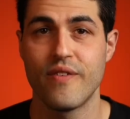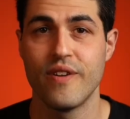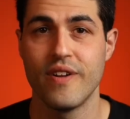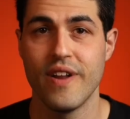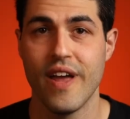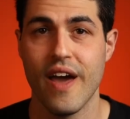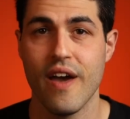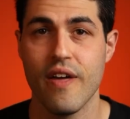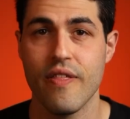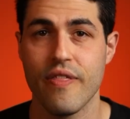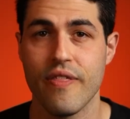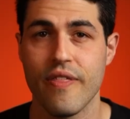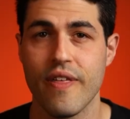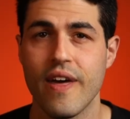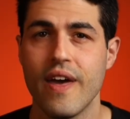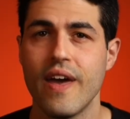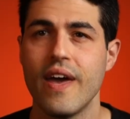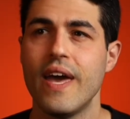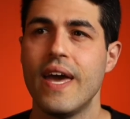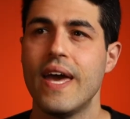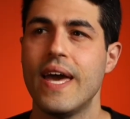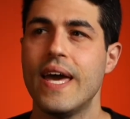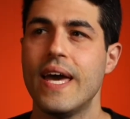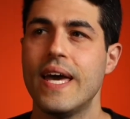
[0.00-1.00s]
or death,
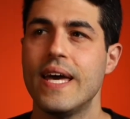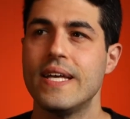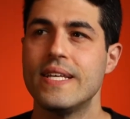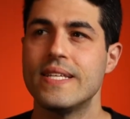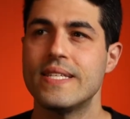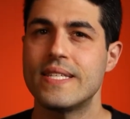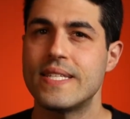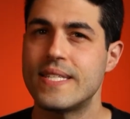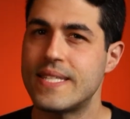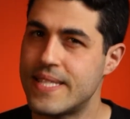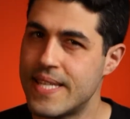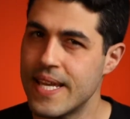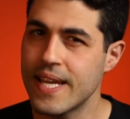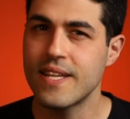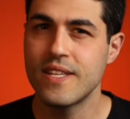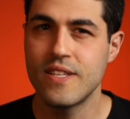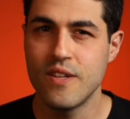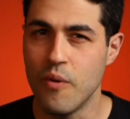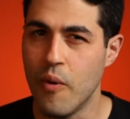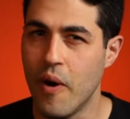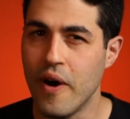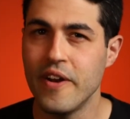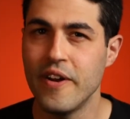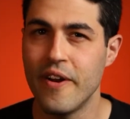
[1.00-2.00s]
stick
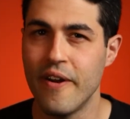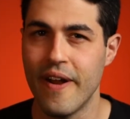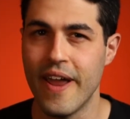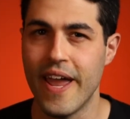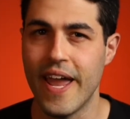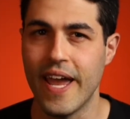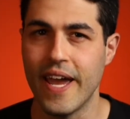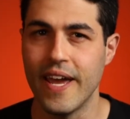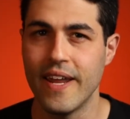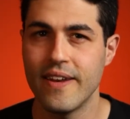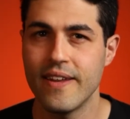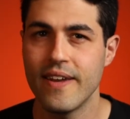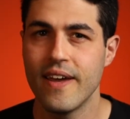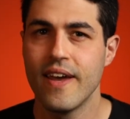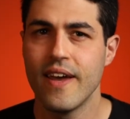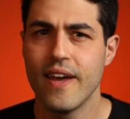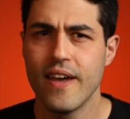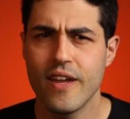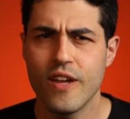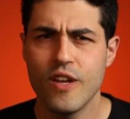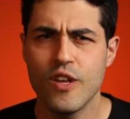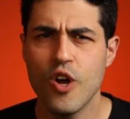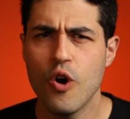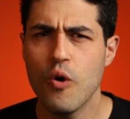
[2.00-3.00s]
to underhand.
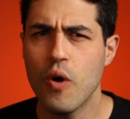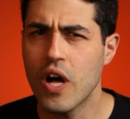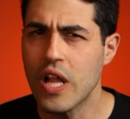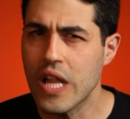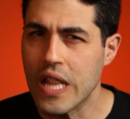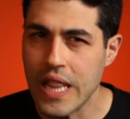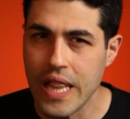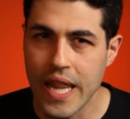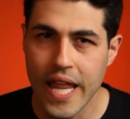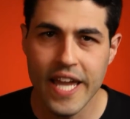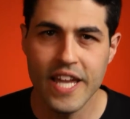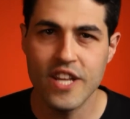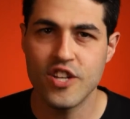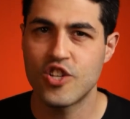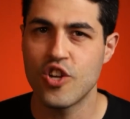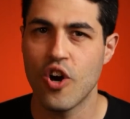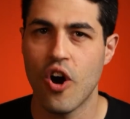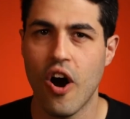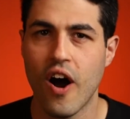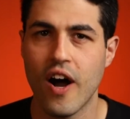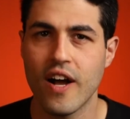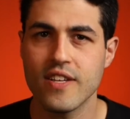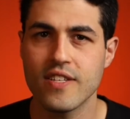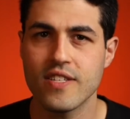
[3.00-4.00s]
You know, a light
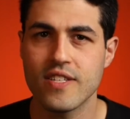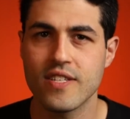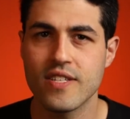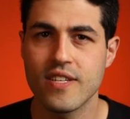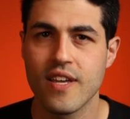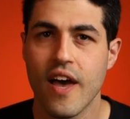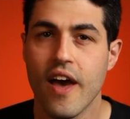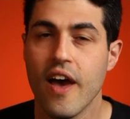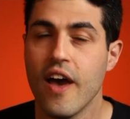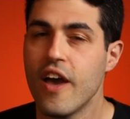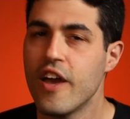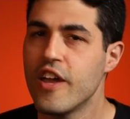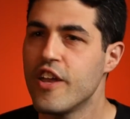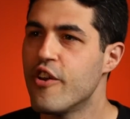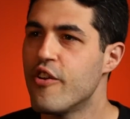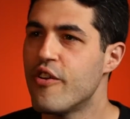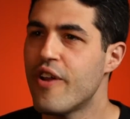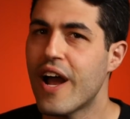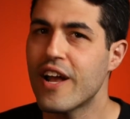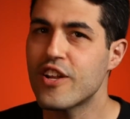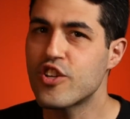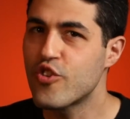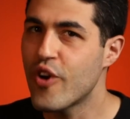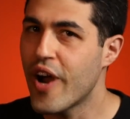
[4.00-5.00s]
toss? You're
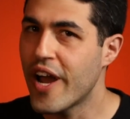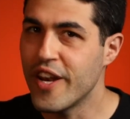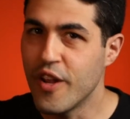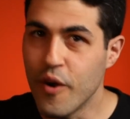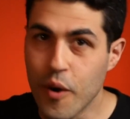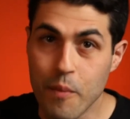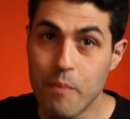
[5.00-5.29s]
not trying to